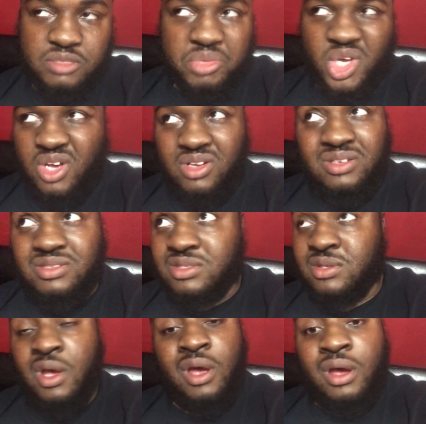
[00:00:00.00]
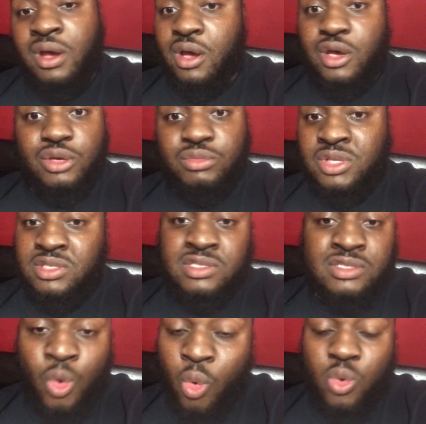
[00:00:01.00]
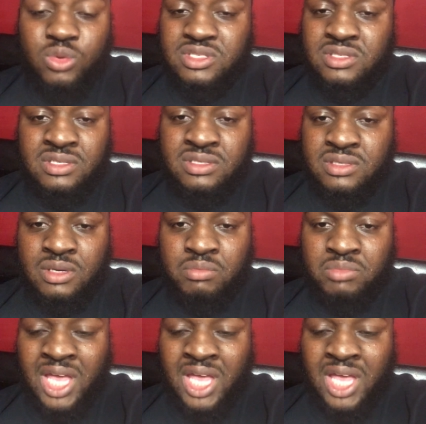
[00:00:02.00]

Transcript: because the school system.